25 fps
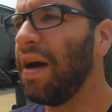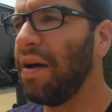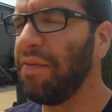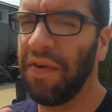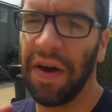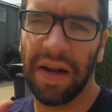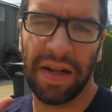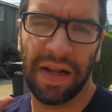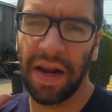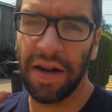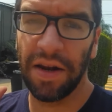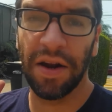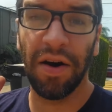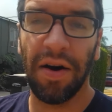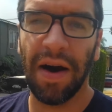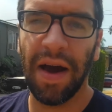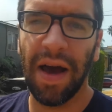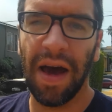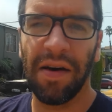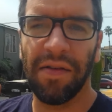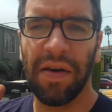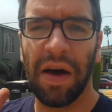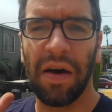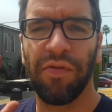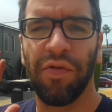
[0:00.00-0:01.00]
in fact, I know I
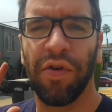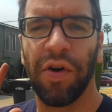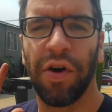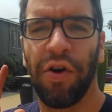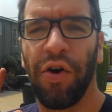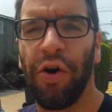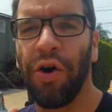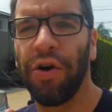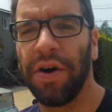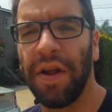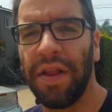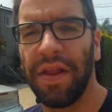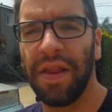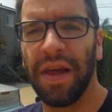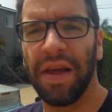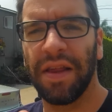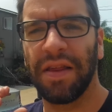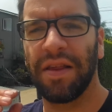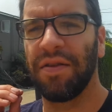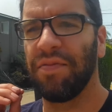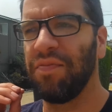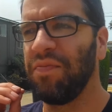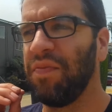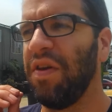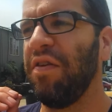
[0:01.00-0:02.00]
have, I've recorded
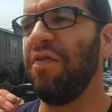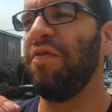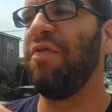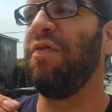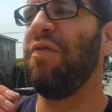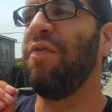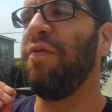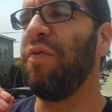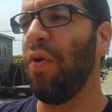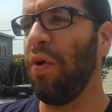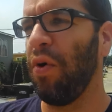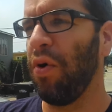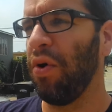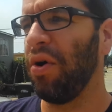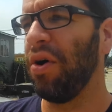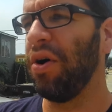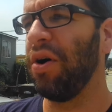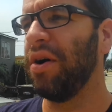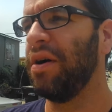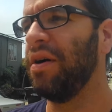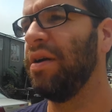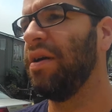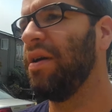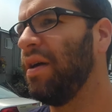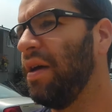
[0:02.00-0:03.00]
this
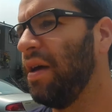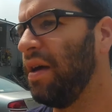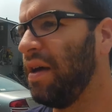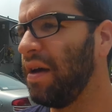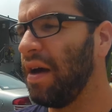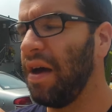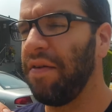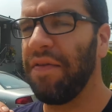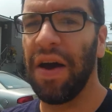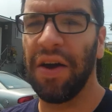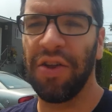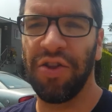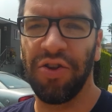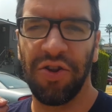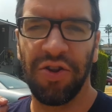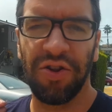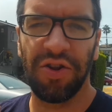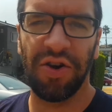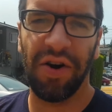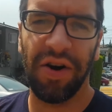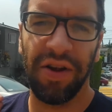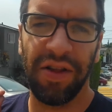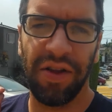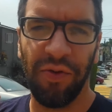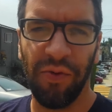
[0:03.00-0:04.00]
before I've actually
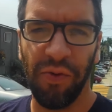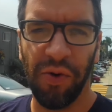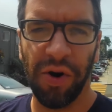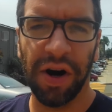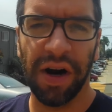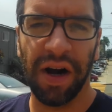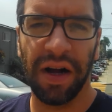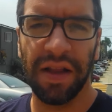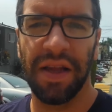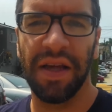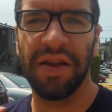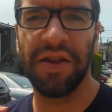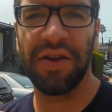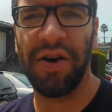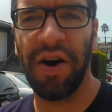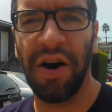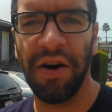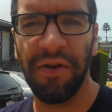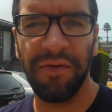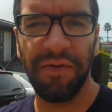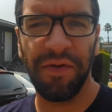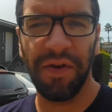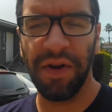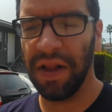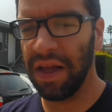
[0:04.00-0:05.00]
started to work on this
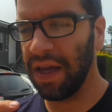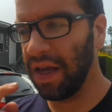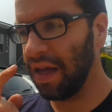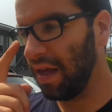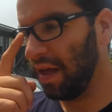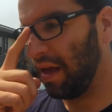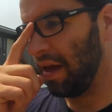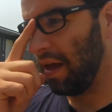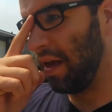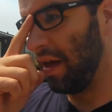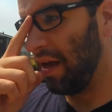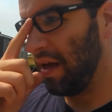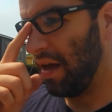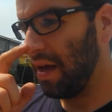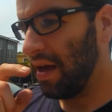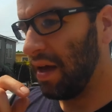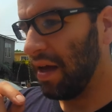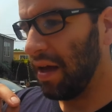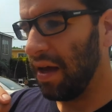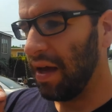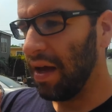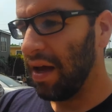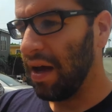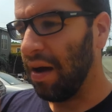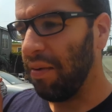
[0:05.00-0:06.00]
car fully.
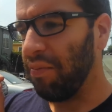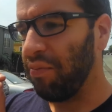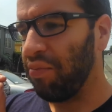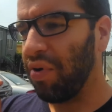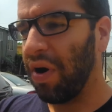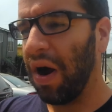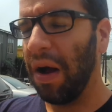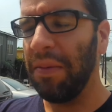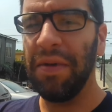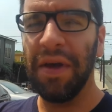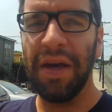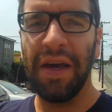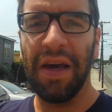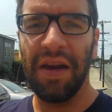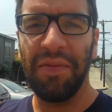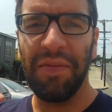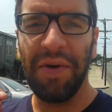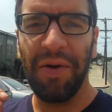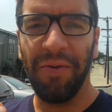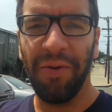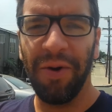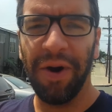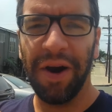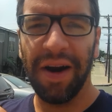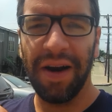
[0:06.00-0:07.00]
I'm probably gonna be
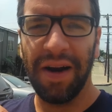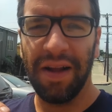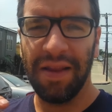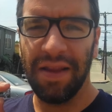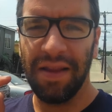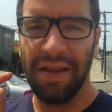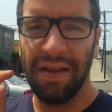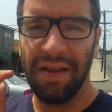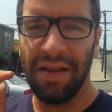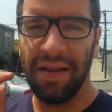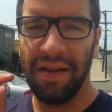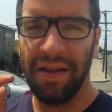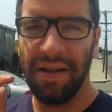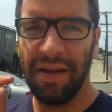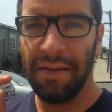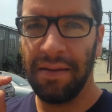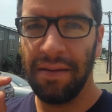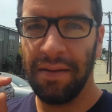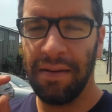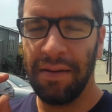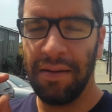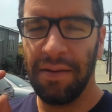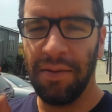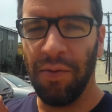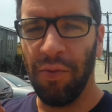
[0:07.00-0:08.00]
working on
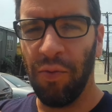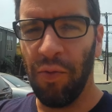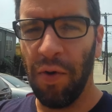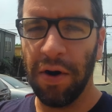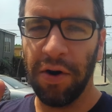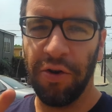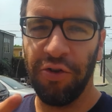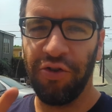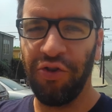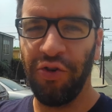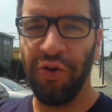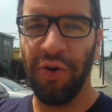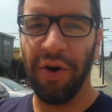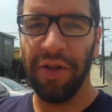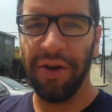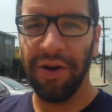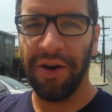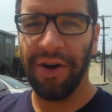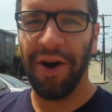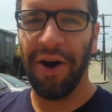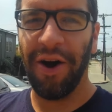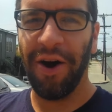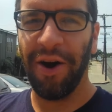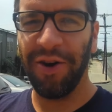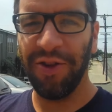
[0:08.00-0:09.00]
1 or 2 other
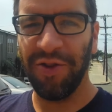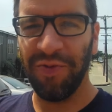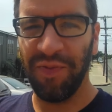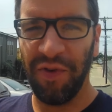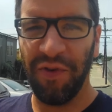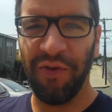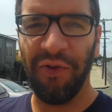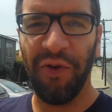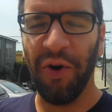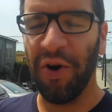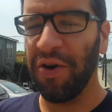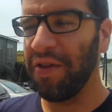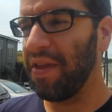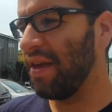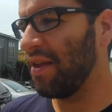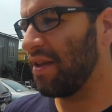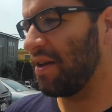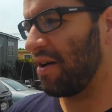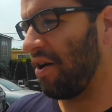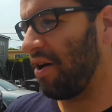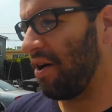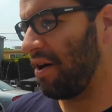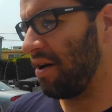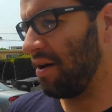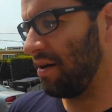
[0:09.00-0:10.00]
cars before this
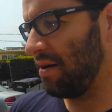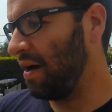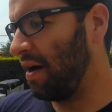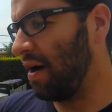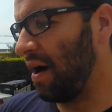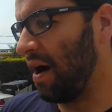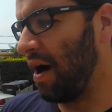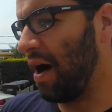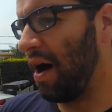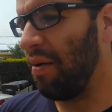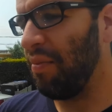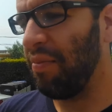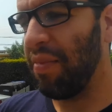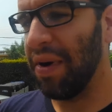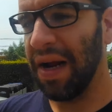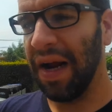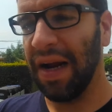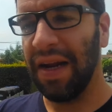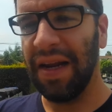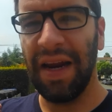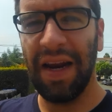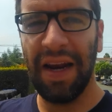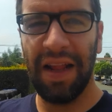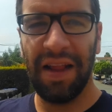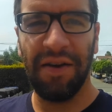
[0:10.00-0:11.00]
car, but I
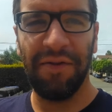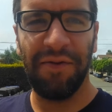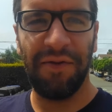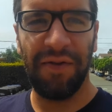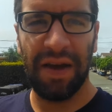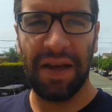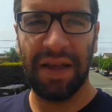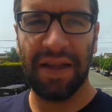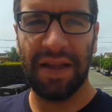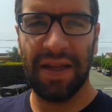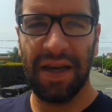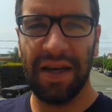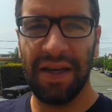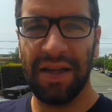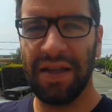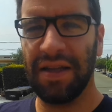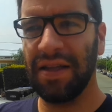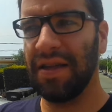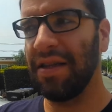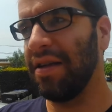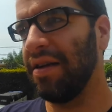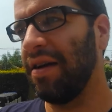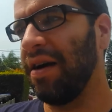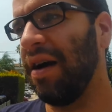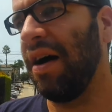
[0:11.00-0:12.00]
needed to fix
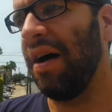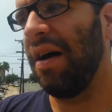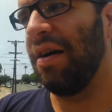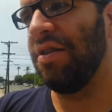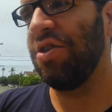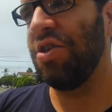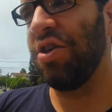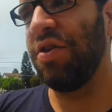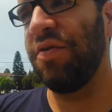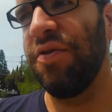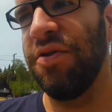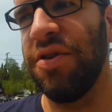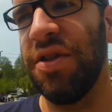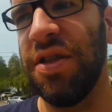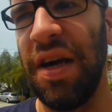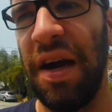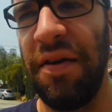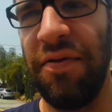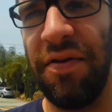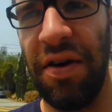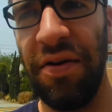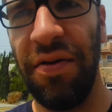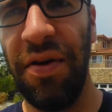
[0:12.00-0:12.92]
this just for safety